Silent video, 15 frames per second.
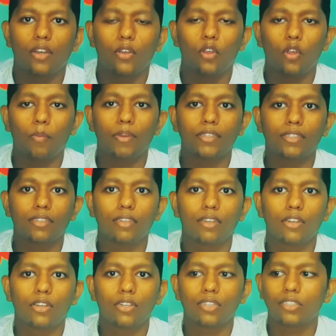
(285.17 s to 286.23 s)
You may
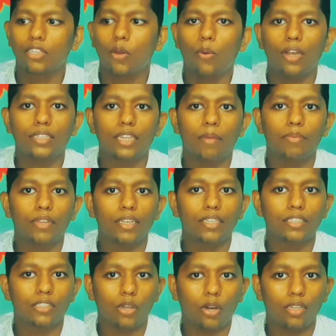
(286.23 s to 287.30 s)
sound like something
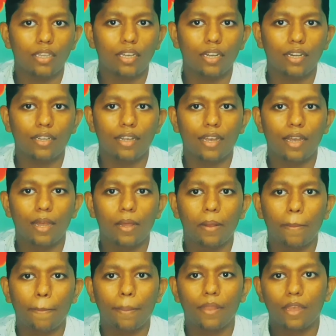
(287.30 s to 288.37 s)
is not there,
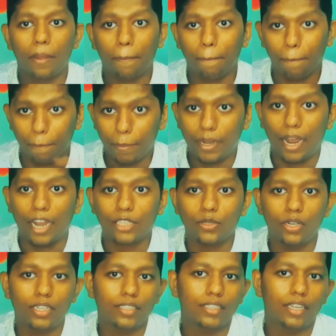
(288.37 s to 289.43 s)
but
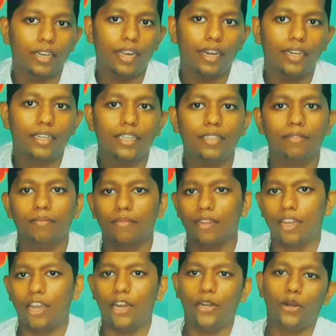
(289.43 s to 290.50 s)
actually it is the reality.
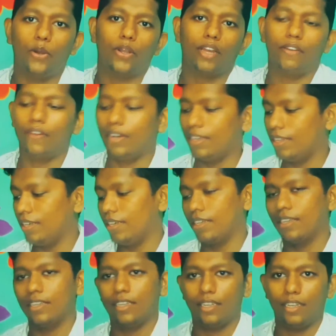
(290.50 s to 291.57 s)
I don't have anything
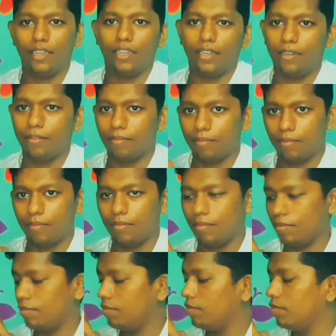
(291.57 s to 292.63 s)
here.
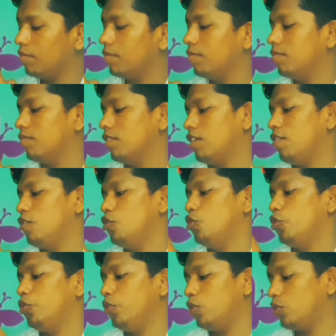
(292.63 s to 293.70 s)
I'll show
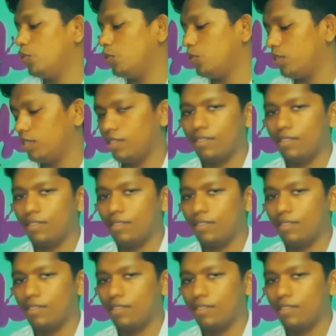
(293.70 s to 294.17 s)
you also.